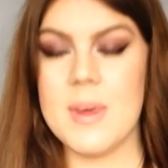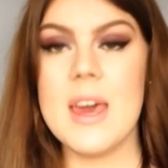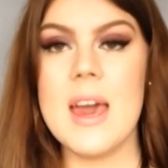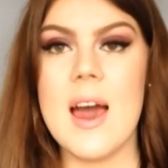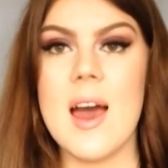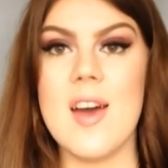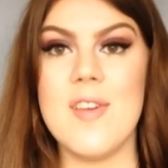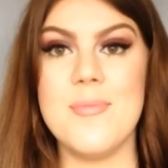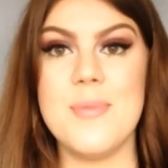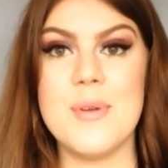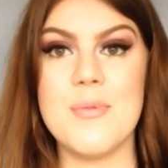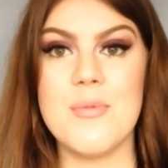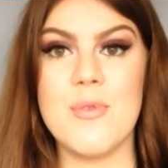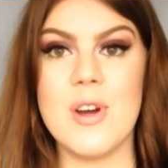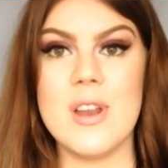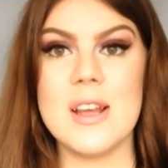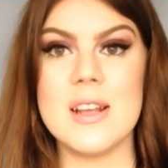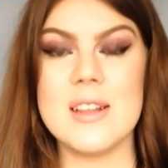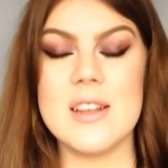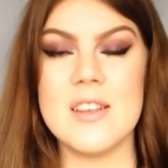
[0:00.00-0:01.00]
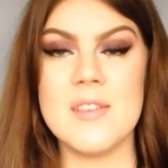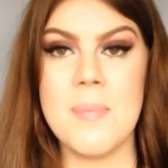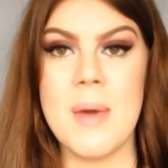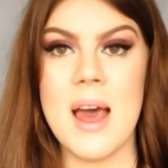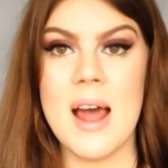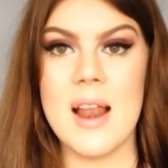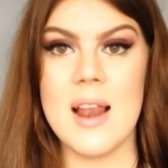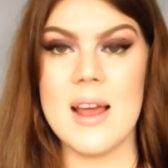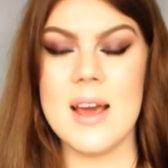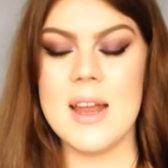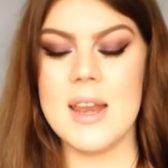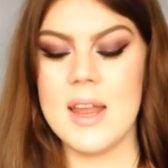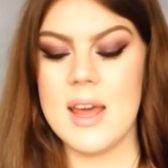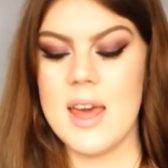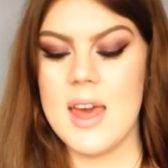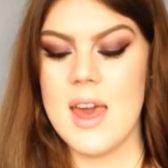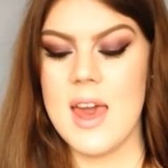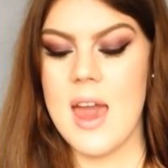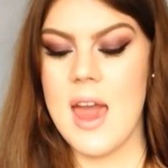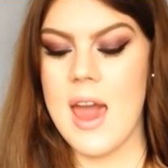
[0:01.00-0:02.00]
yeah, I've been wanting this palette.
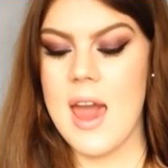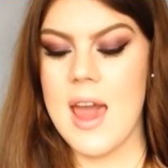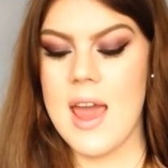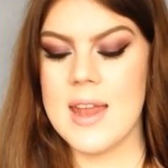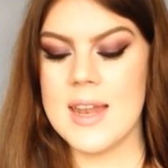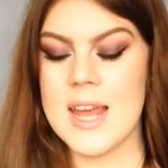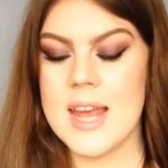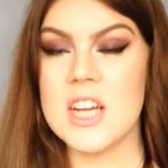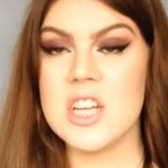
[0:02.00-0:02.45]
And